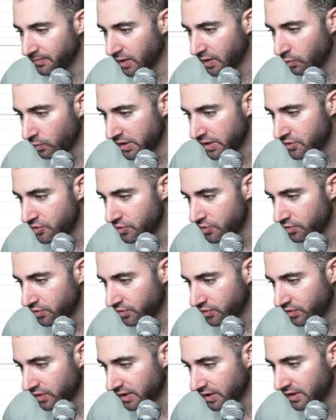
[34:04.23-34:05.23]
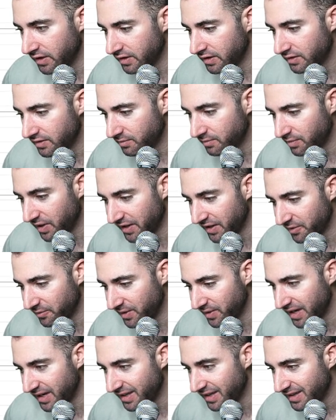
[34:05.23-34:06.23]
We do see, by the
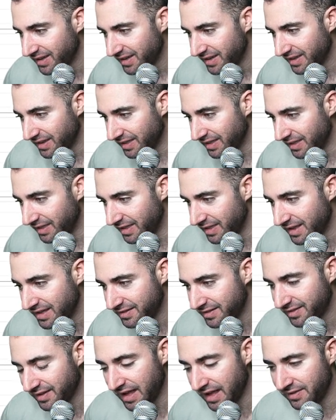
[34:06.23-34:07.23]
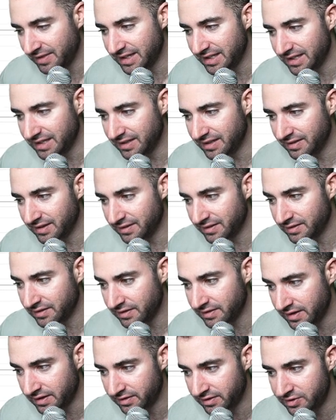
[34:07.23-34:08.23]
way, this
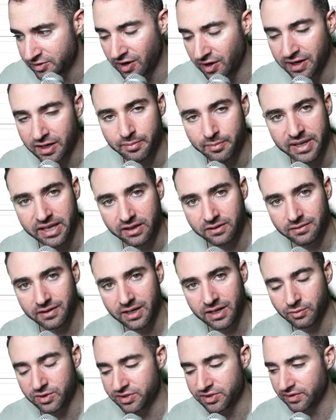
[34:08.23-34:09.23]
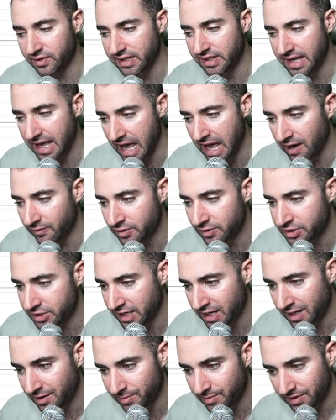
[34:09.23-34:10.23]
dotted pink line, which is the average
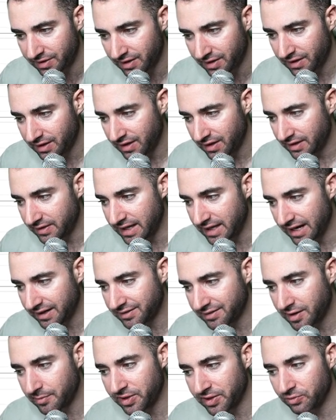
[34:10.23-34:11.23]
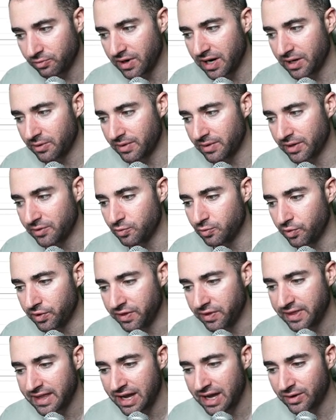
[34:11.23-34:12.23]
cap, that is coming in right around
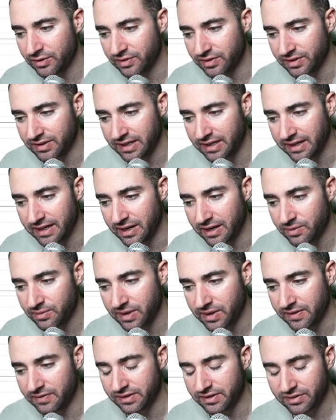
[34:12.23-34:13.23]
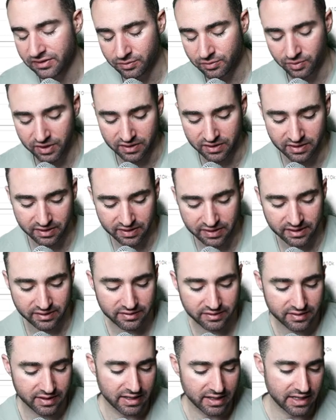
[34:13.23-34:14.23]
1,000. And this is one of the
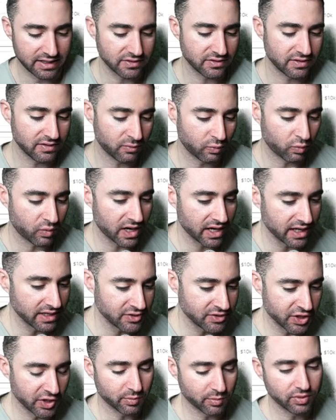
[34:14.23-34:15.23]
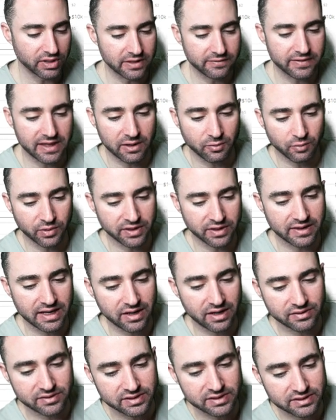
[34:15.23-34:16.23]
things that why I don't believe that
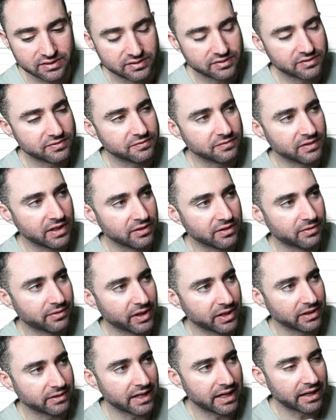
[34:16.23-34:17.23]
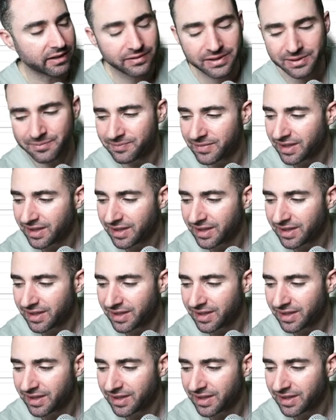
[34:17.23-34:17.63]
1,000 is very likely.